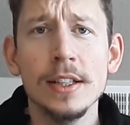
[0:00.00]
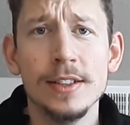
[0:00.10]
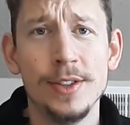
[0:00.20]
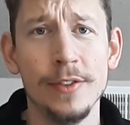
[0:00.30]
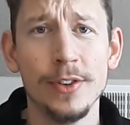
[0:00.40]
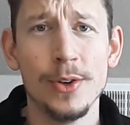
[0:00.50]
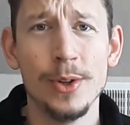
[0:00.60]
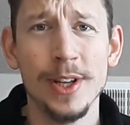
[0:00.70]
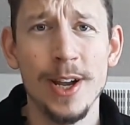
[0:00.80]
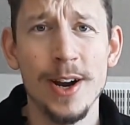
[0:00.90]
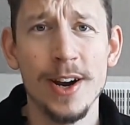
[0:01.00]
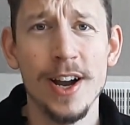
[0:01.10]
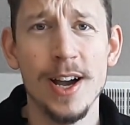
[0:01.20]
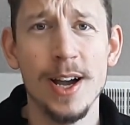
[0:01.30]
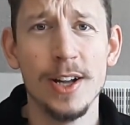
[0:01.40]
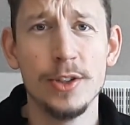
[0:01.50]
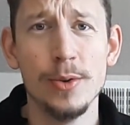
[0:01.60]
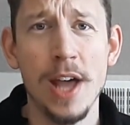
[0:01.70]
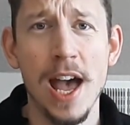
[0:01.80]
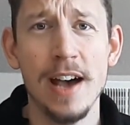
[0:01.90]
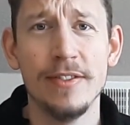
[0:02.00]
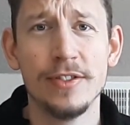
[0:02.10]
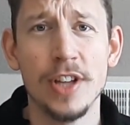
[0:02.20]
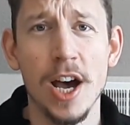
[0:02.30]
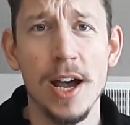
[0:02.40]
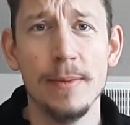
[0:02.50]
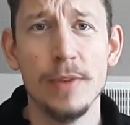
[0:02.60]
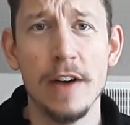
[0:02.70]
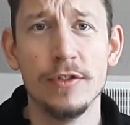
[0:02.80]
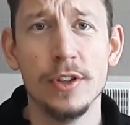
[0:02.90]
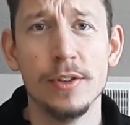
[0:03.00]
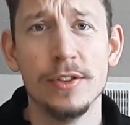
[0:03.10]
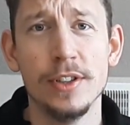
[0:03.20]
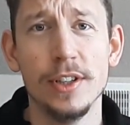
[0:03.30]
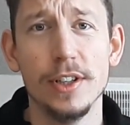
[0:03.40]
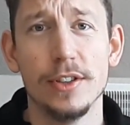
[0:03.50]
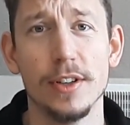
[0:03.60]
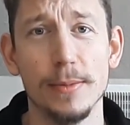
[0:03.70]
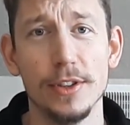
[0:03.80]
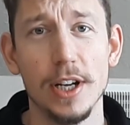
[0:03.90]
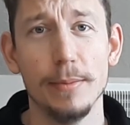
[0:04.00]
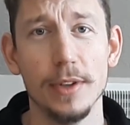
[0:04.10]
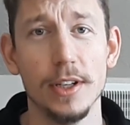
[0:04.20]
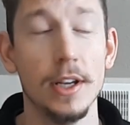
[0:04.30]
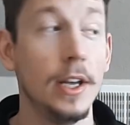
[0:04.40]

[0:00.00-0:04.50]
Stephen Cooley here, 2.5-time FGOC tournament champion.